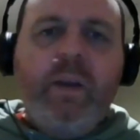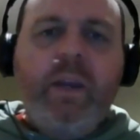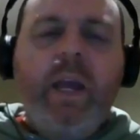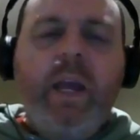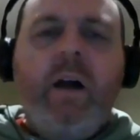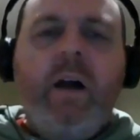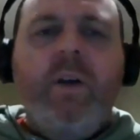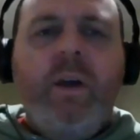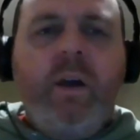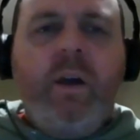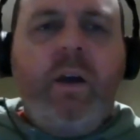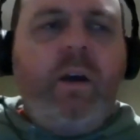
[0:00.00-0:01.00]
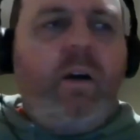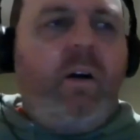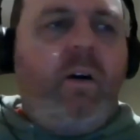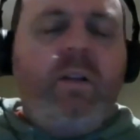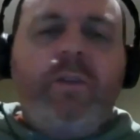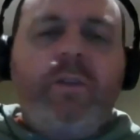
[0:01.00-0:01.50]
Now,
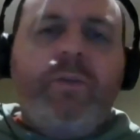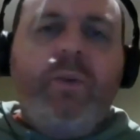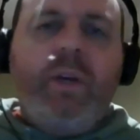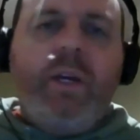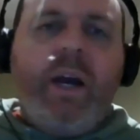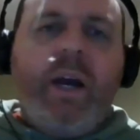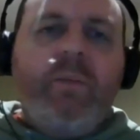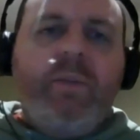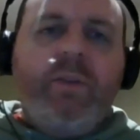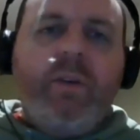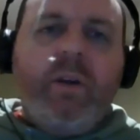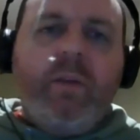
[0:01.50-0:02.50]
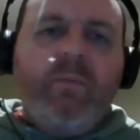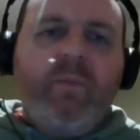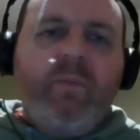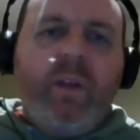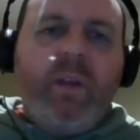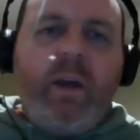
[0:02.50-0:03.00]
I love Squid Games,
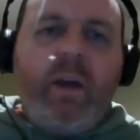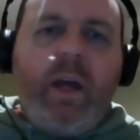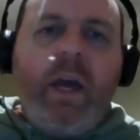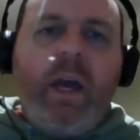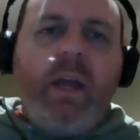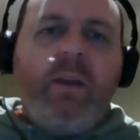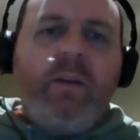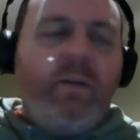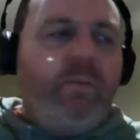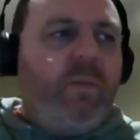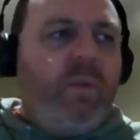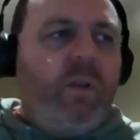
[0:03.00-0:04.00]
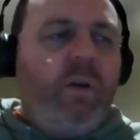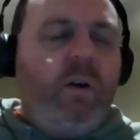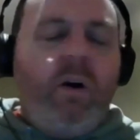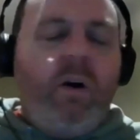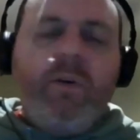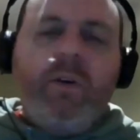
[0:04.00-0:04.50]
and
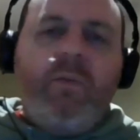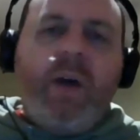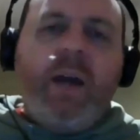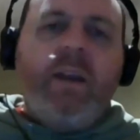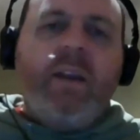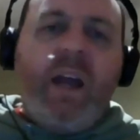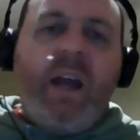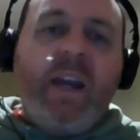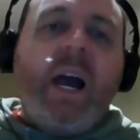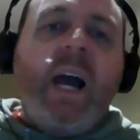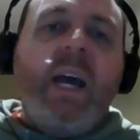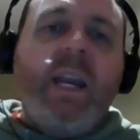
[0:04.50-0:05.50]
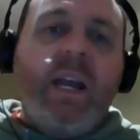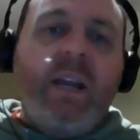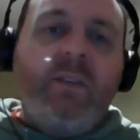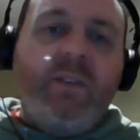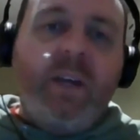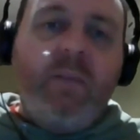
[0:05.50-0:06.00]
I'm going to rate it an 8 out
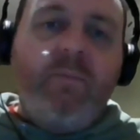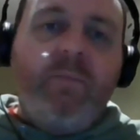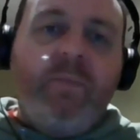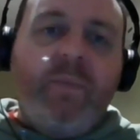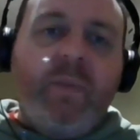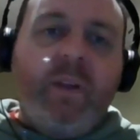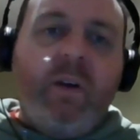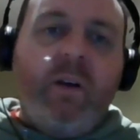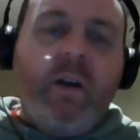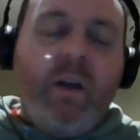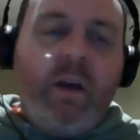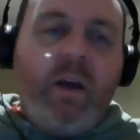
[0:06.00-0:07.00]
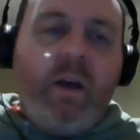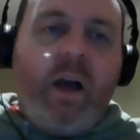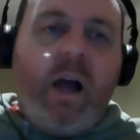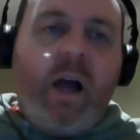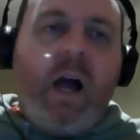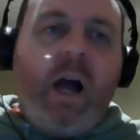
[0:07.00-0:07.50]
of 10.
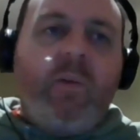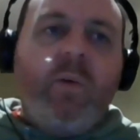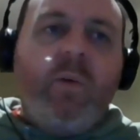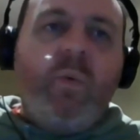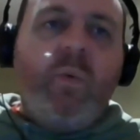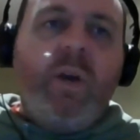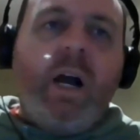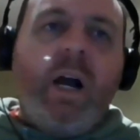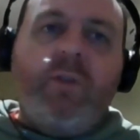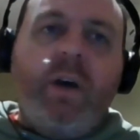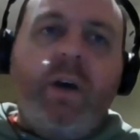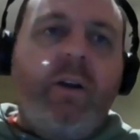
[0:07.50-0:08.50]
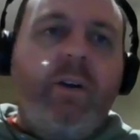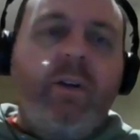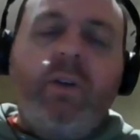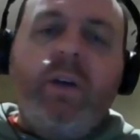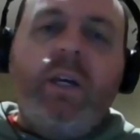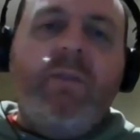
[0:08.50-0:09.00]
I'm a pretty harsh rate. I
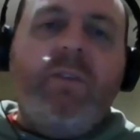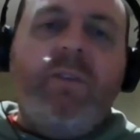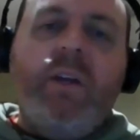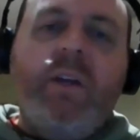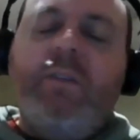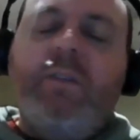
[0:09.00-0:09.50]
don't like giving 10s.